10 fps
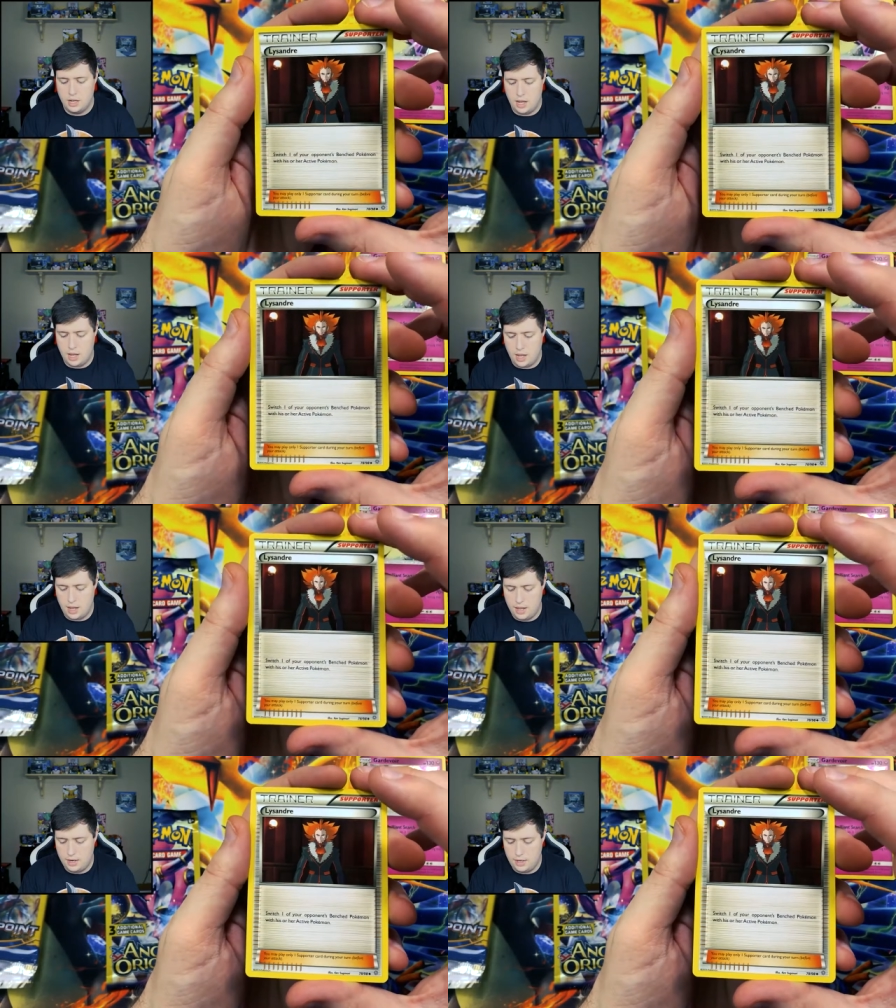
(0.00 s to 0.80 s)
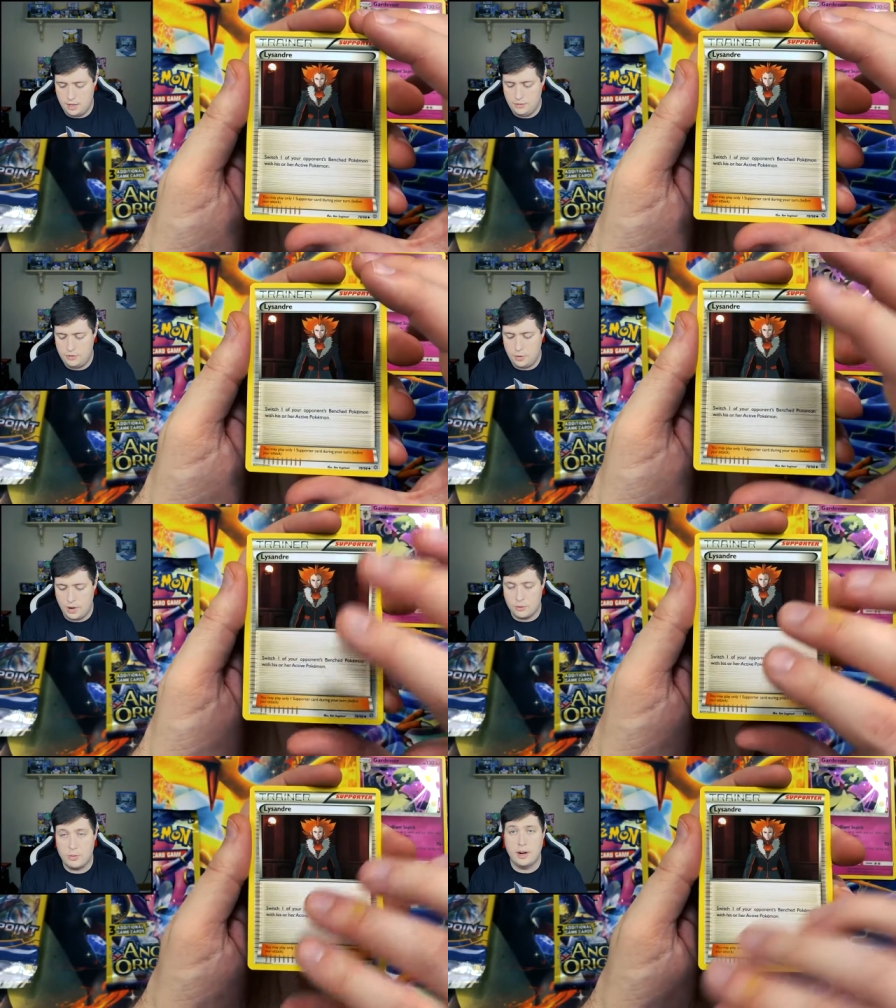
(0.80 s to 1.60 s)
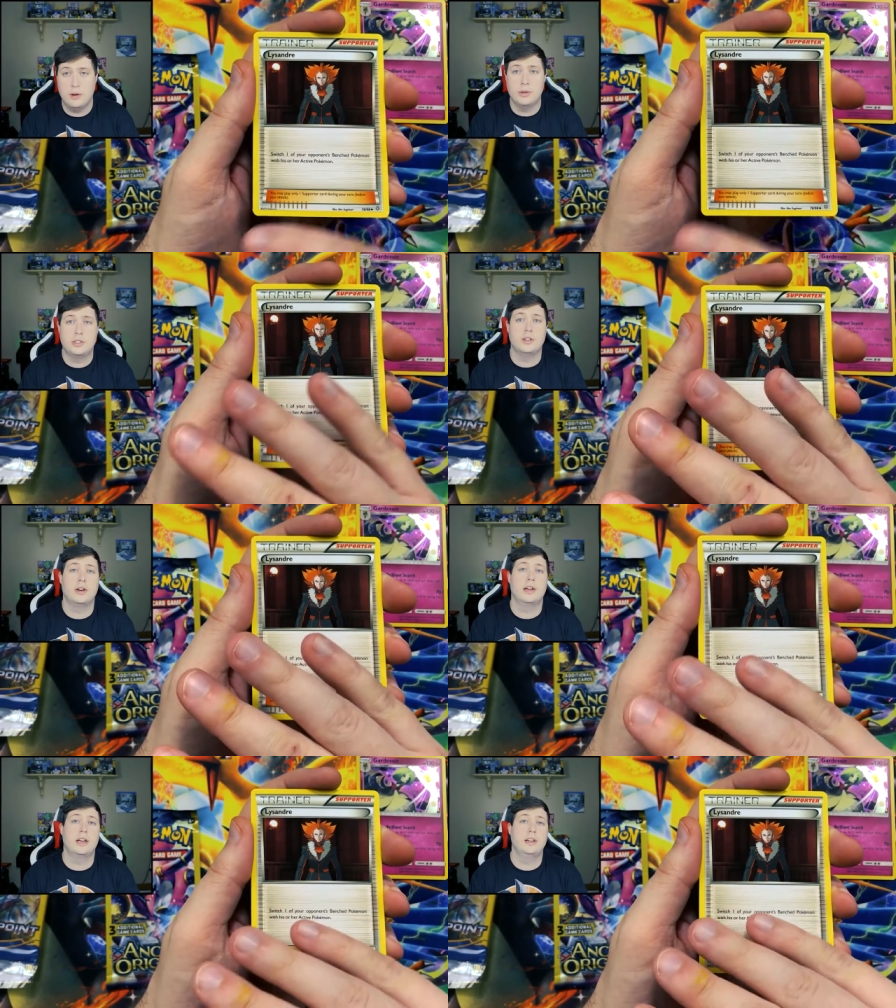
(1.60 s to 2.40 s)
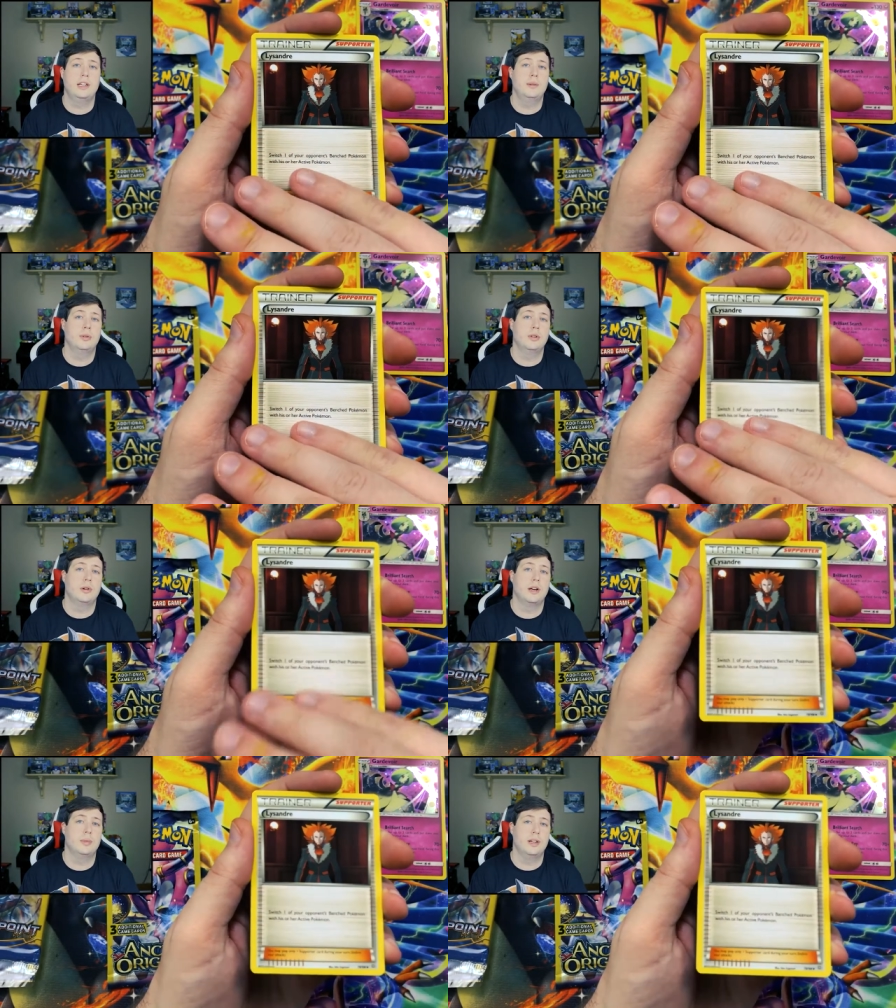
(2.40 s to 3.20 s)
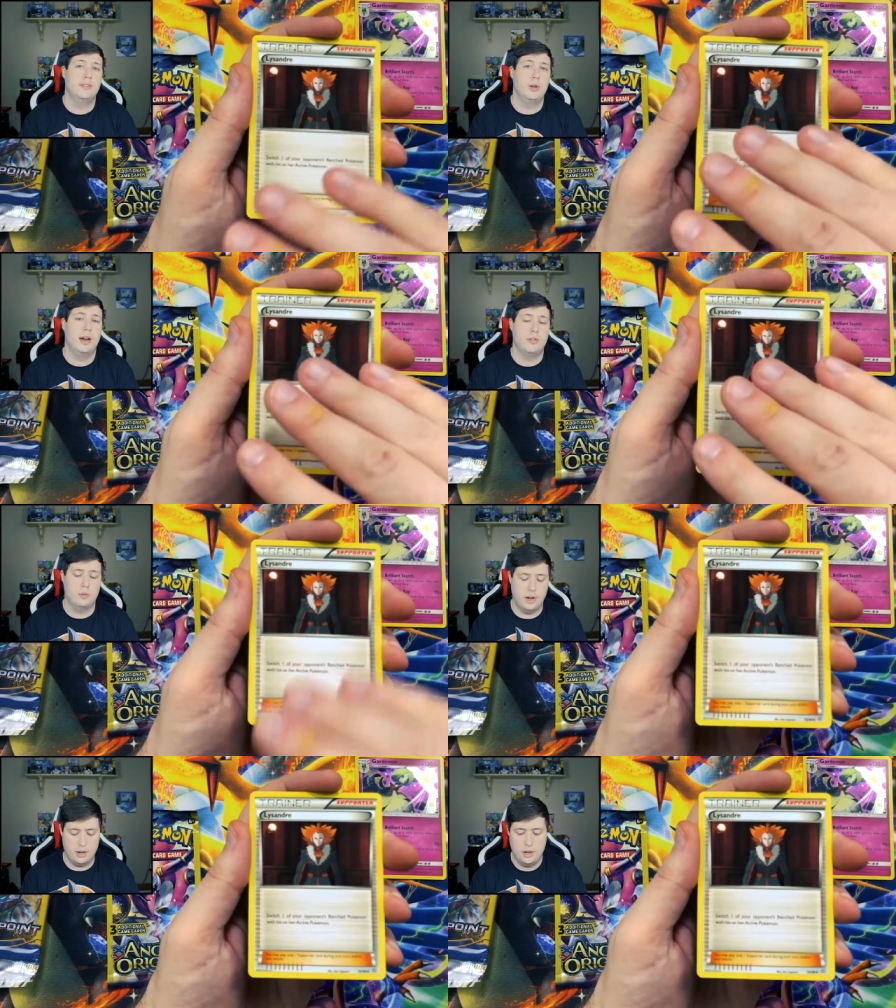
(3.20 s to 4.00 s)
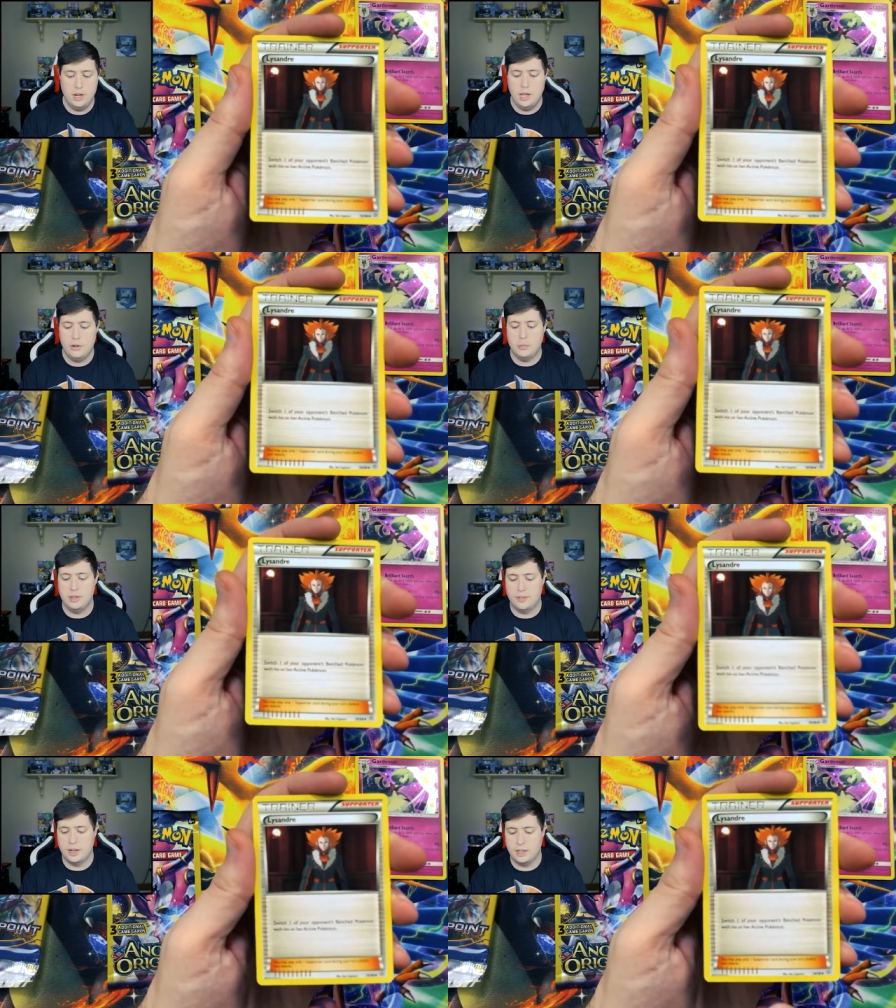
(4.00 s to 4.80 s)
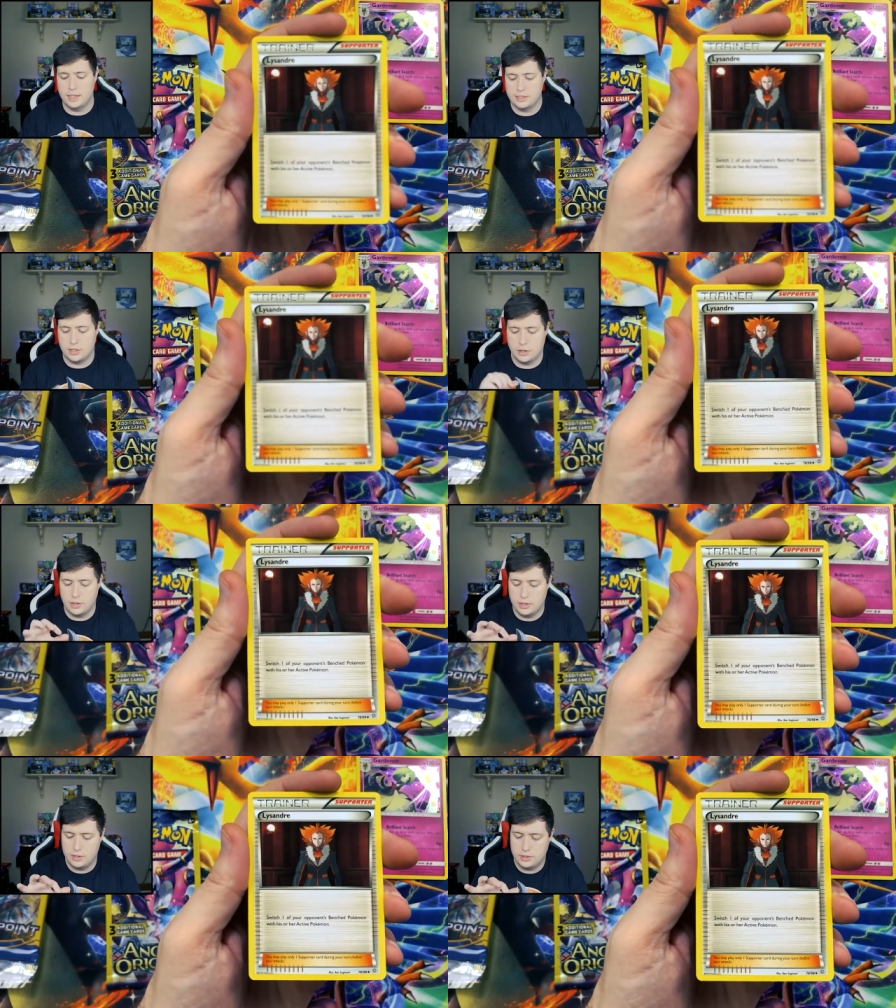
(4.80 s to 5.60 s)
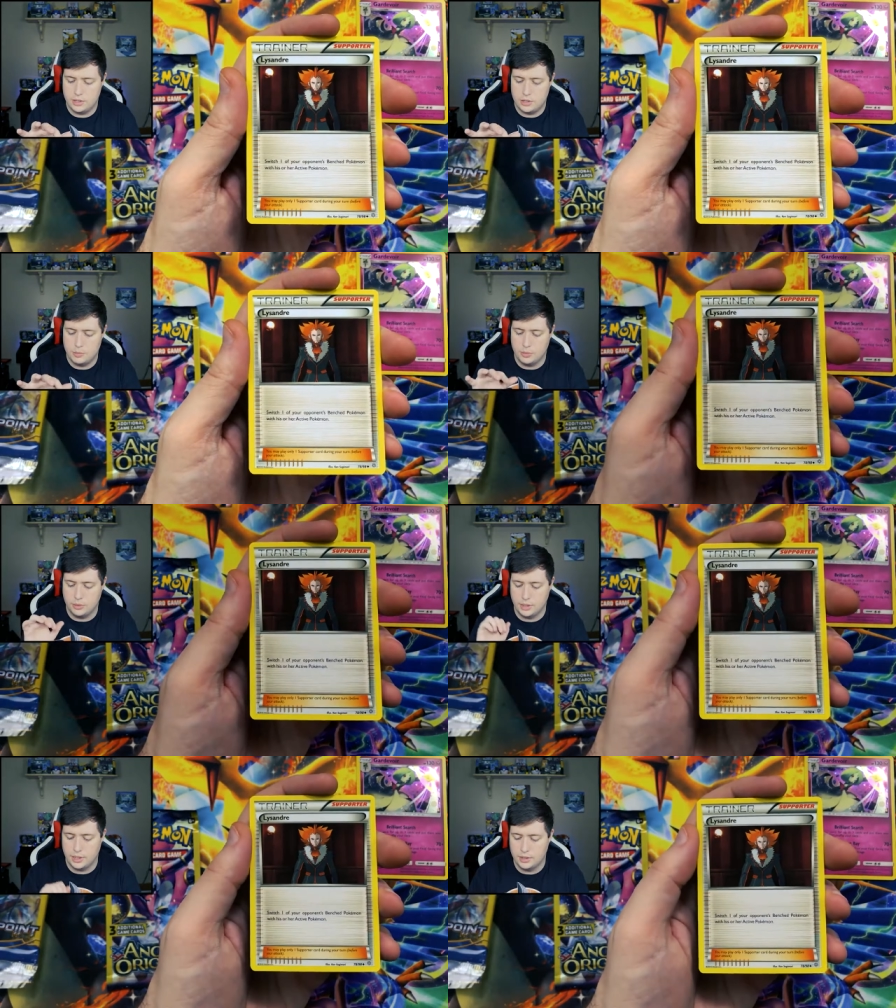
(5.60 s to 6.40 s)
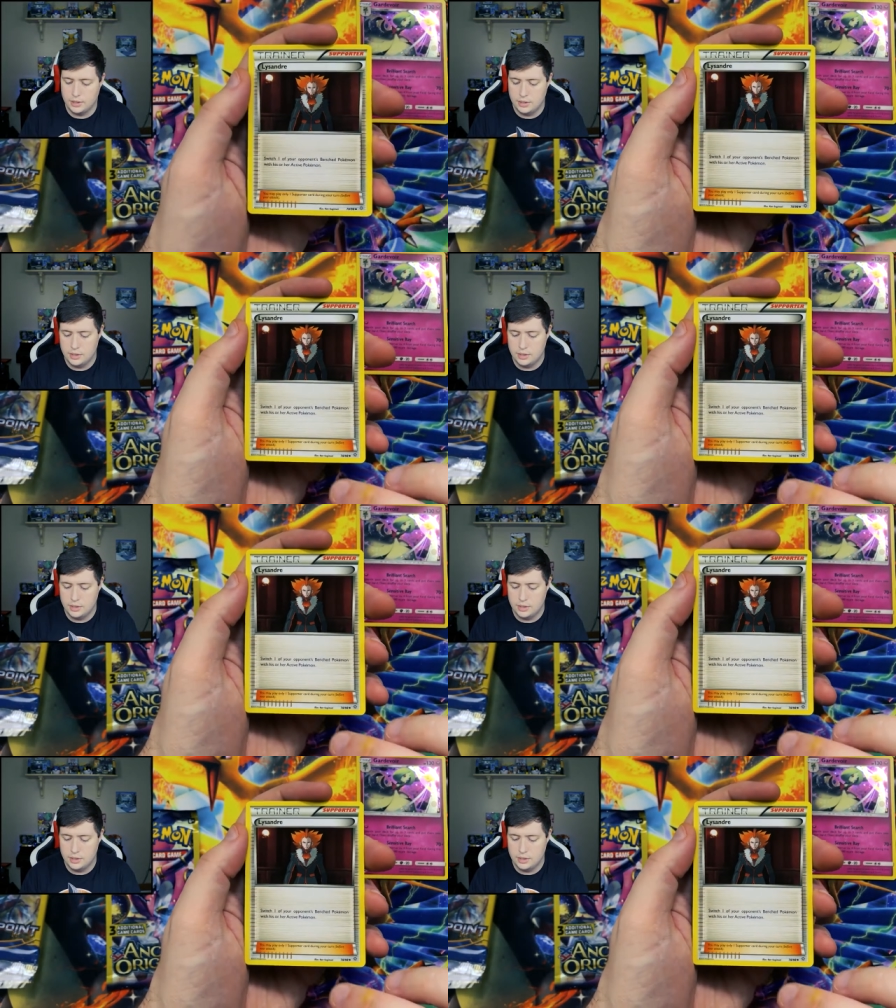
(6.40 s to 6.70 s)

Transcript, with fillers: And if you have a rare, which you're not guaranteed to pull a rare, but if you have a rare, it will be the very last card that you pull here.